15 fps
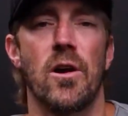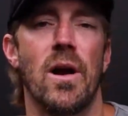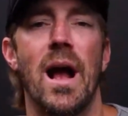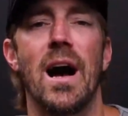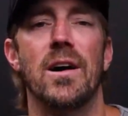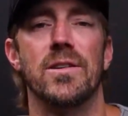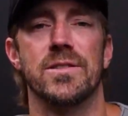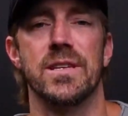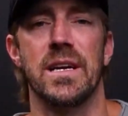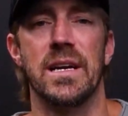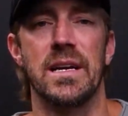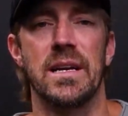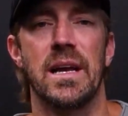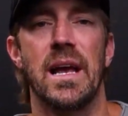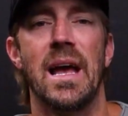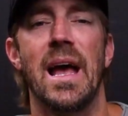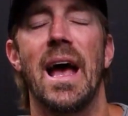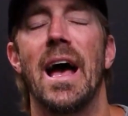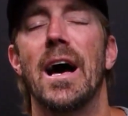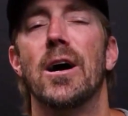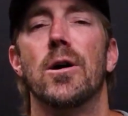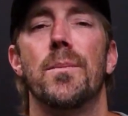in our housing
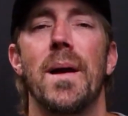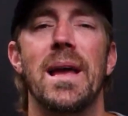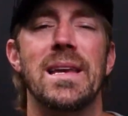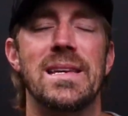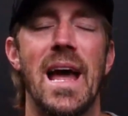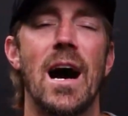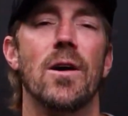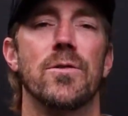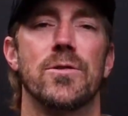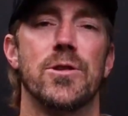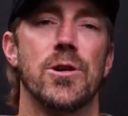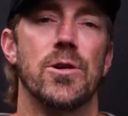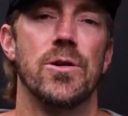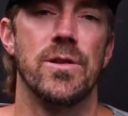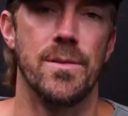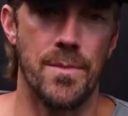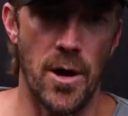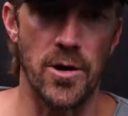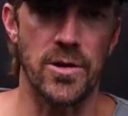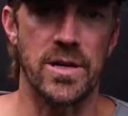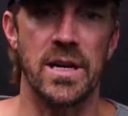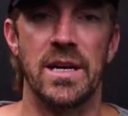help a downturn in the
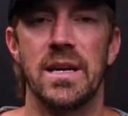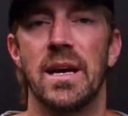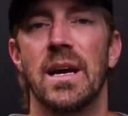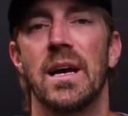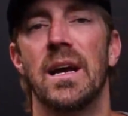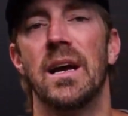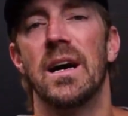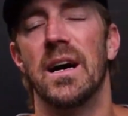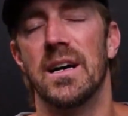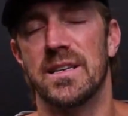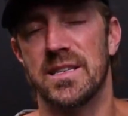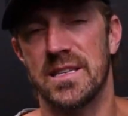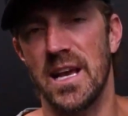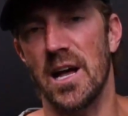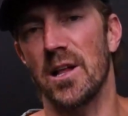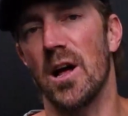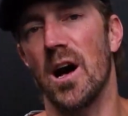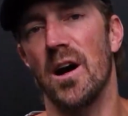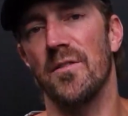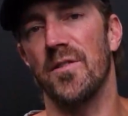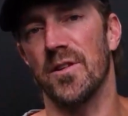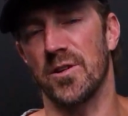market, a
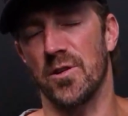sell-off, a